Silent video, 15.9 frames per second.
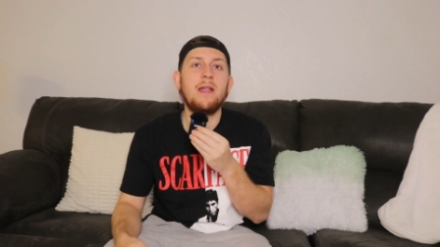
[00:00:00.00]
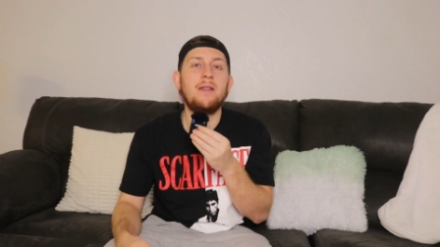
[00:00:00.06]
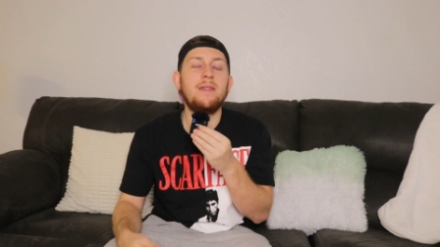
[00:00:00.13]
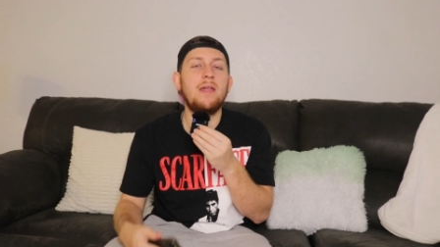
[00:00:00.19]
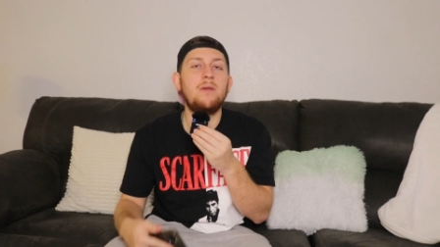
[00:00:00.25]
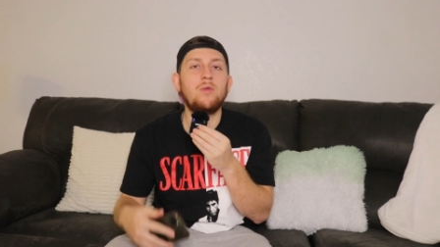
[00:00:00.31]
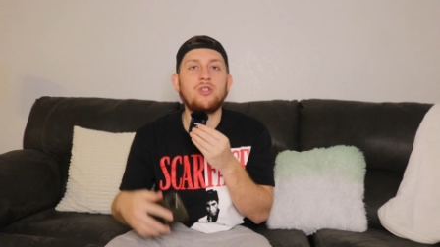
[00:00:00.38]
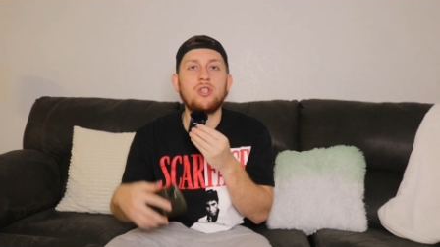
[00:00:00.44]
And
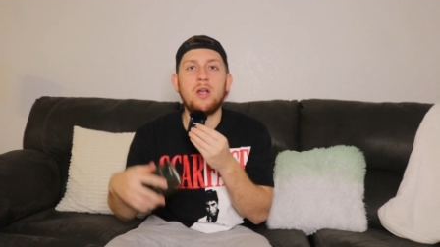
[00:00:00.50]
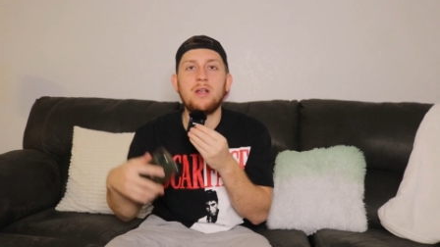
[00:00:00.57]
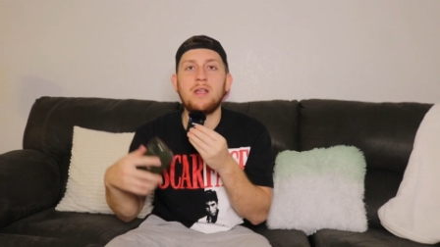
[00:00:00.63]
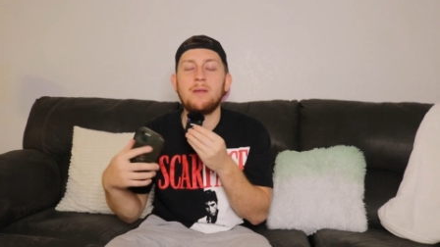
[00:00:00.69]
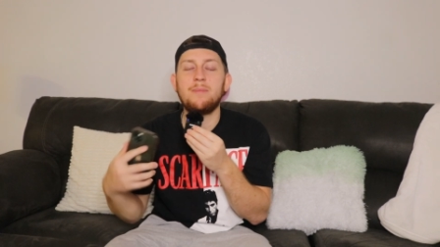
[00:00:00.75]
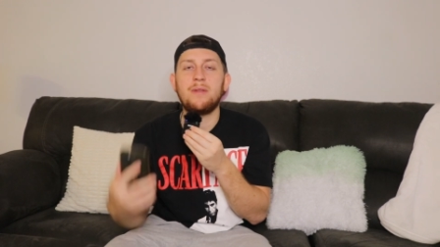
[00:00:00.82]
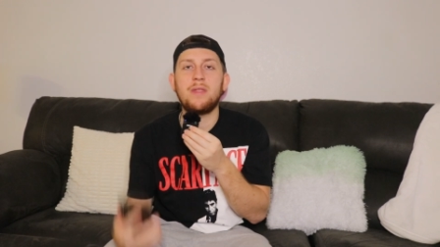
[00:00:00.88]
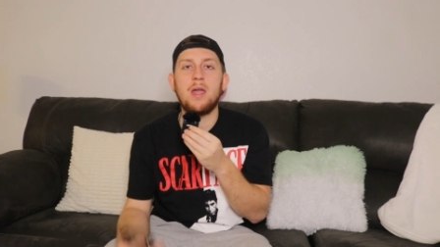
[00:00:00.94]
then we're
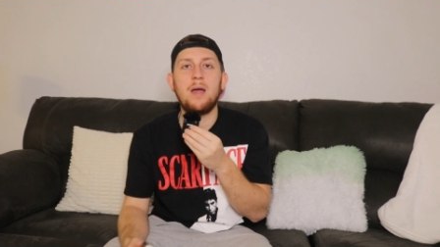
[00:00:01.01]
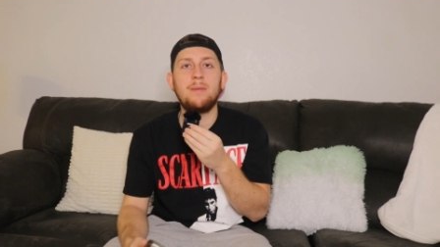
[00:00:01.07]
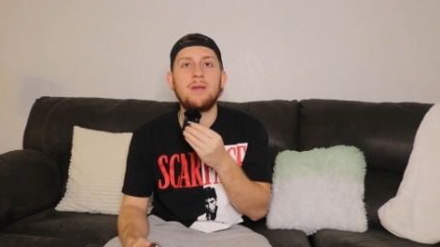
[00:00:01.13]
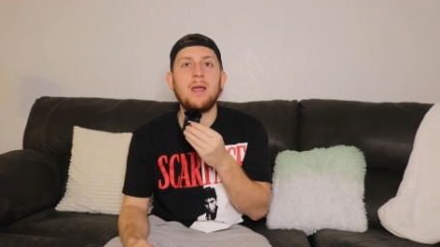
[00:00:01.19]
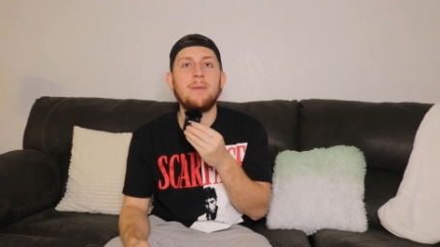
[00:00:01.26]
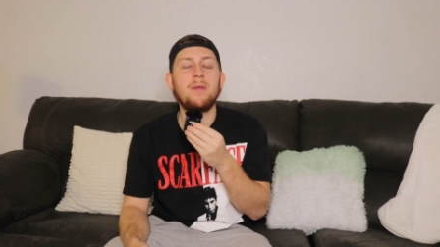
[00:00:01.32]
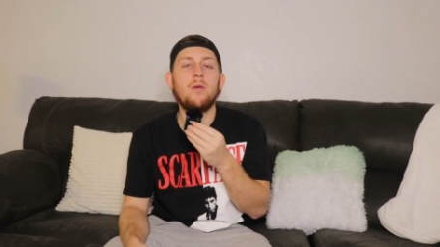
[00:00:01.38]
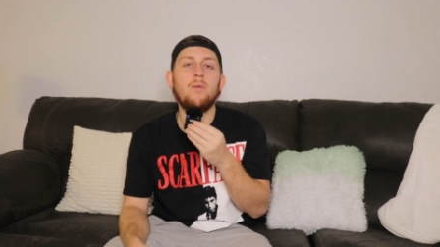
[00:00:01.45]
talking about the
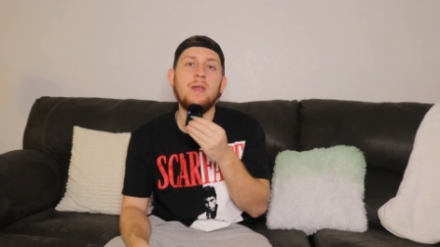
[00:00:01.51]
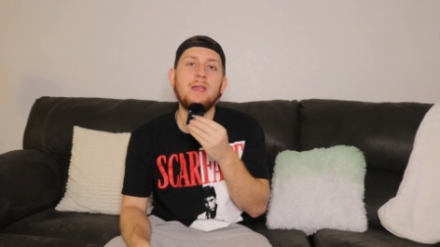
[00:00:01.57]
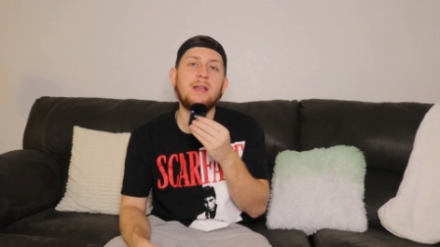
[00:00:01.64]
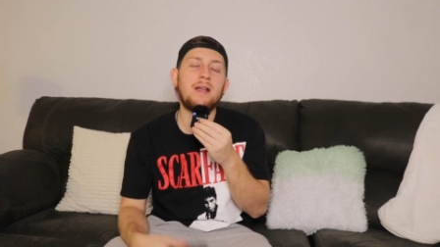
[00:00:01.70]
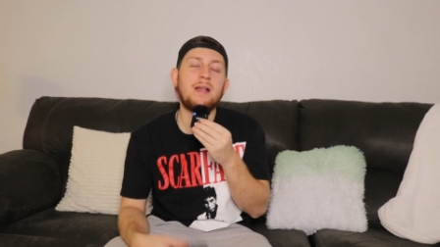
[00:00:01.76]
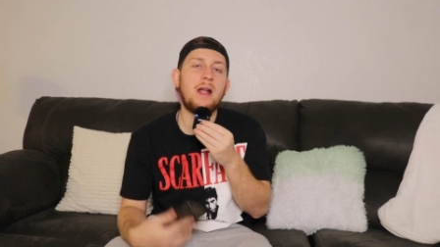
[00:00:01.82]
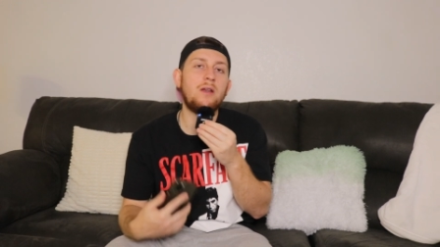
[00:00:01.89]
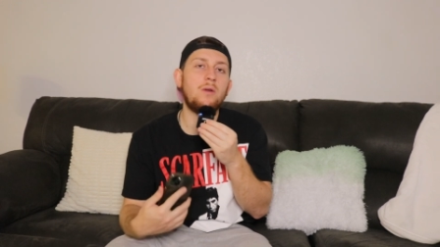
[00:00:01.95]
upcoming
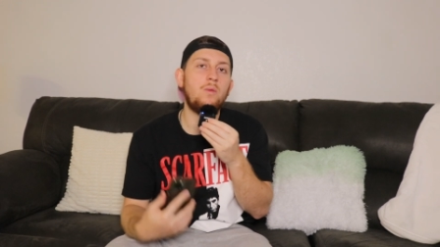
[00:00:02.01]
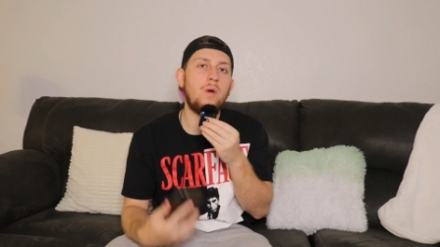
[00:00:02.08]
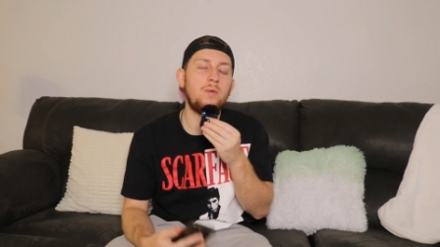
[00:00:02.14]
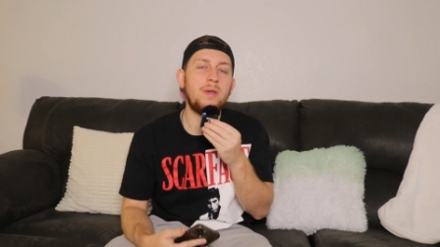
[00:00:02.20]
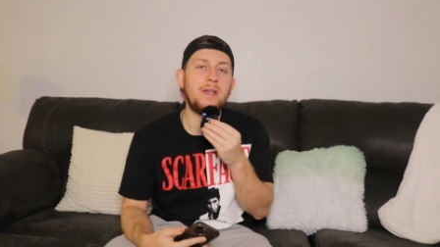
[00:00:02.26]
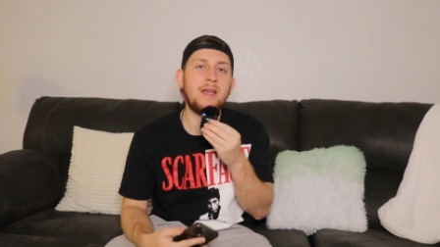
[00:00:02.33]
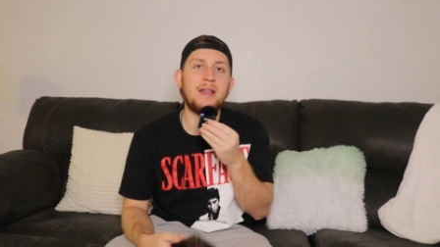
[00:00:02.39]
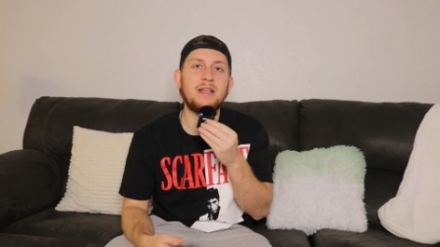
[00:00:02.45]
week, kind of what
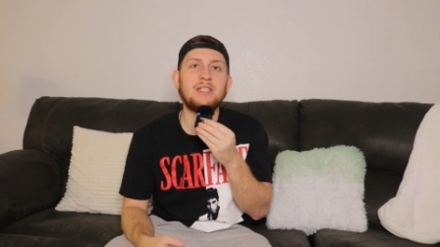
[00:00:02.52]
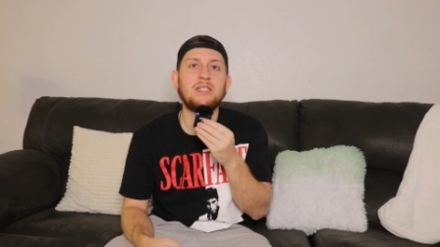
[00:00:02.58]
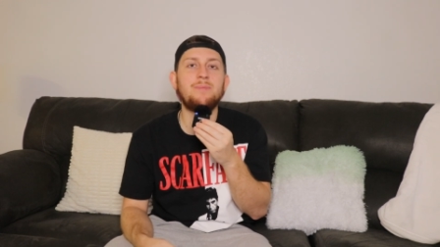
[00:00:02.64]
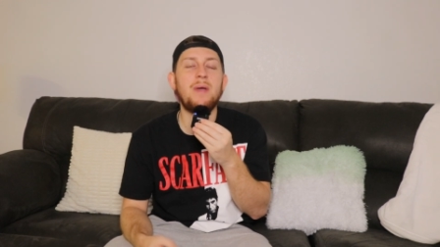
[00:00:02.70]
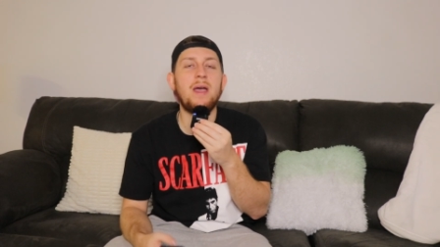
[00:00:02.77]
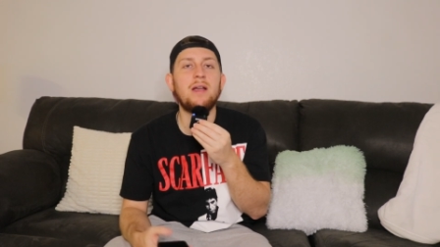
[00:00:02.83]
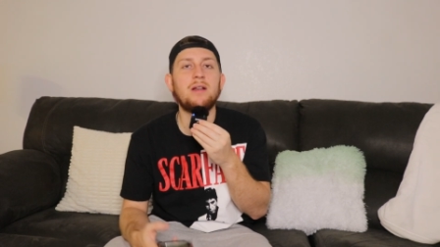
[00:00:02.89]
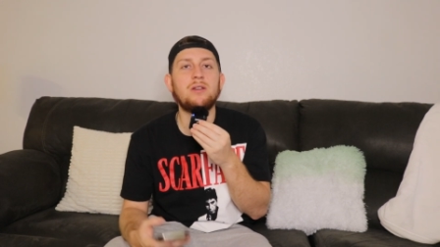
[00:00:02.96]
we can
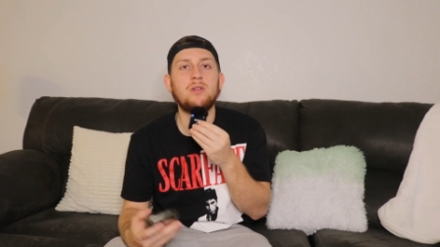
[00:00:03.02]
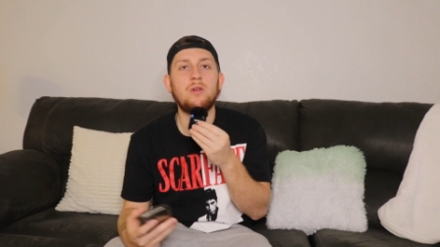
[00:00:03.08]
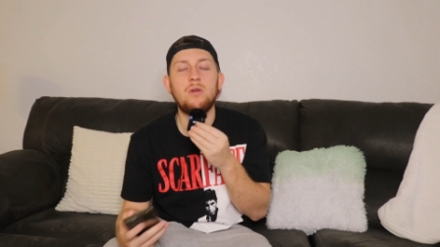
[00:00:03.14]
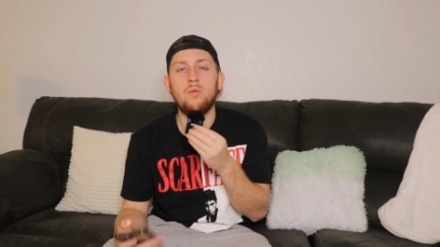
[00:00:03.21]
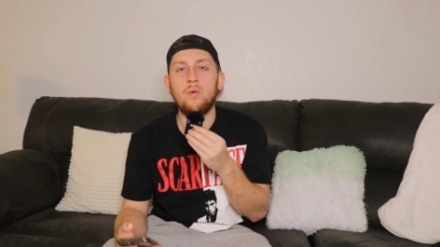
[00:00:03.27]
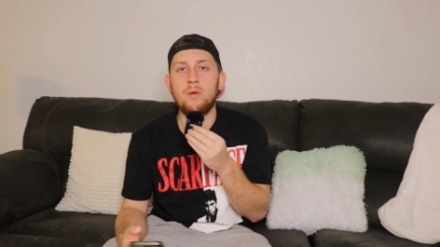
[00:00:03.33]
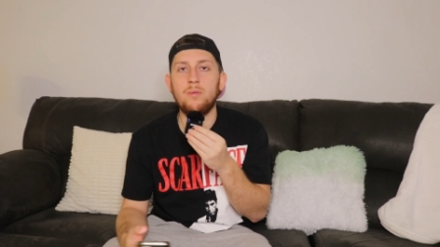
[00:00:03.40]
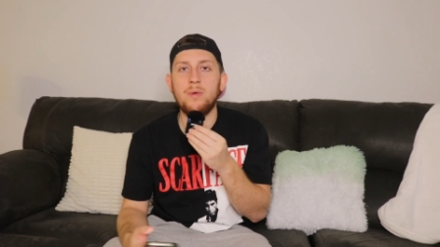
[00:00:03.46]
expect,
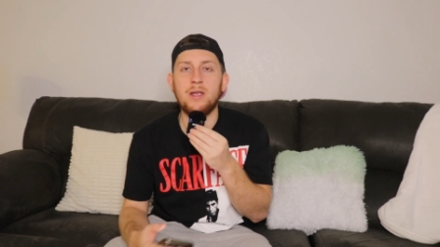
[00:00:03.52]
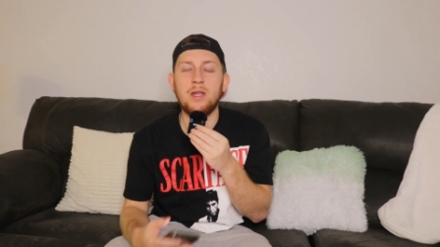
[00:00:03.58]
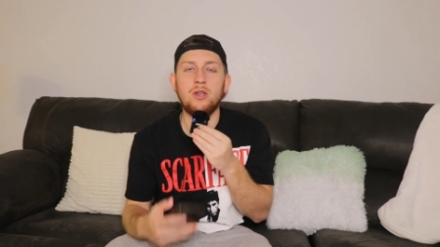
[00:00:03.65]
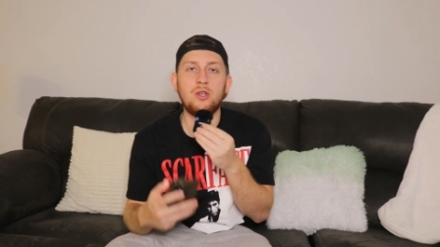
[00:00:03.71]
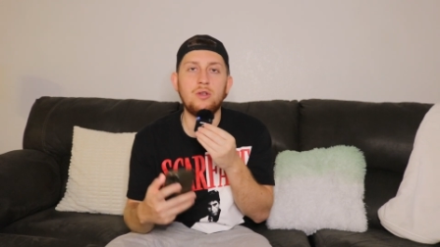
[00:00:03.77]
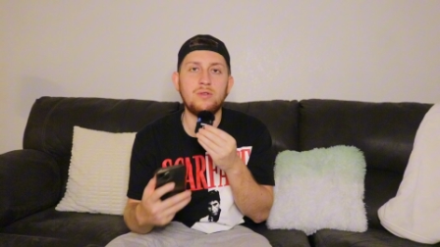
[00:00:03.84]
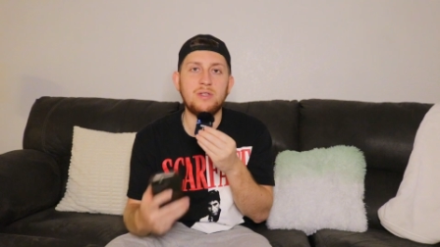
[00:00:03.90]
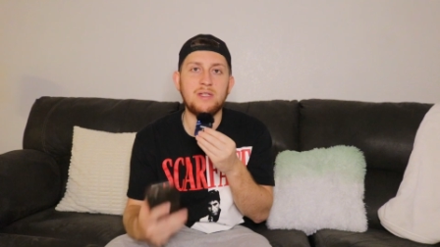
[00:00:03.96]
what we can
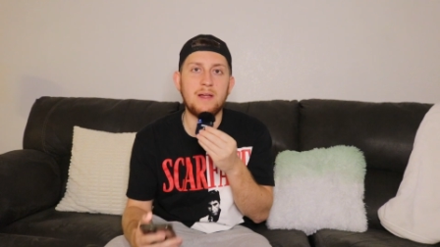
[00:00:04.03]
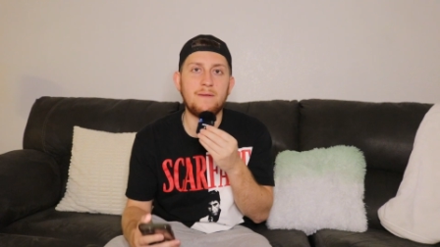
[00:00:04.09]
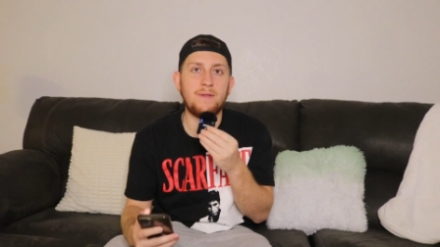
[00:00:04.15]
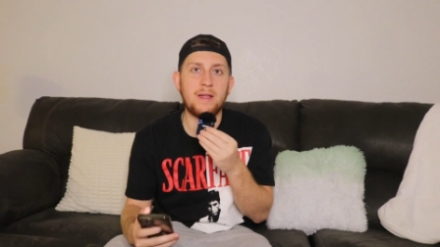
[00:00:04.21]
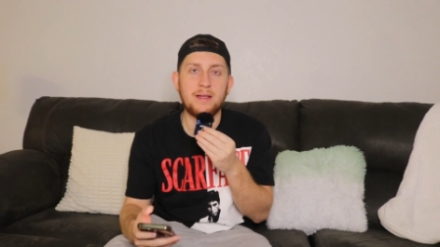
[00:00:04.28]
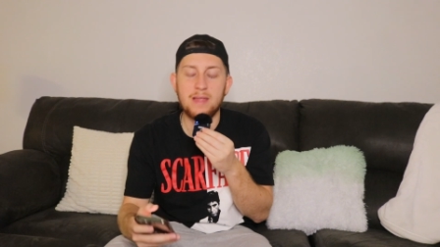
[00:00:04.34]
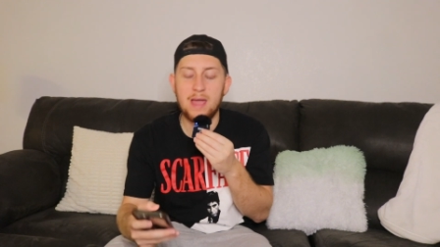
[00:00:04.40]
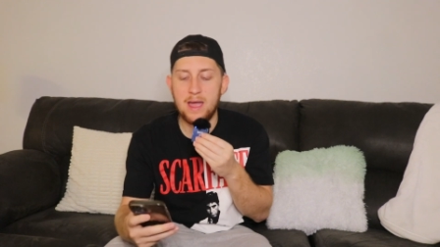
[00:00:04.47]
do, stuff
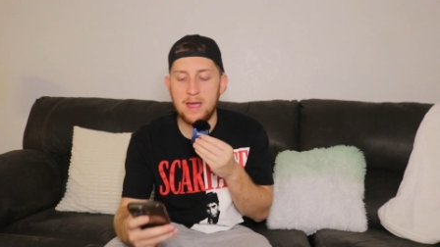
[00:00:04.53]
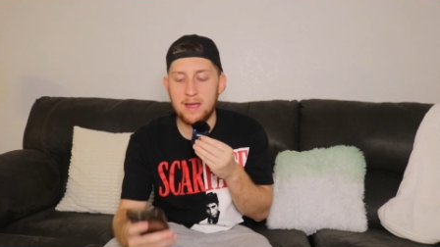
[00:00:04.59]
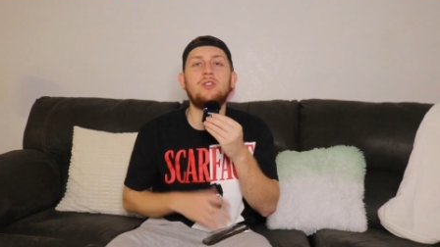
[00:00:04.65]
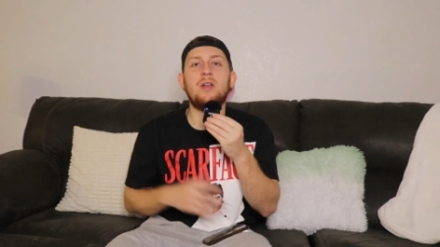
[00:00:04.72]
like that.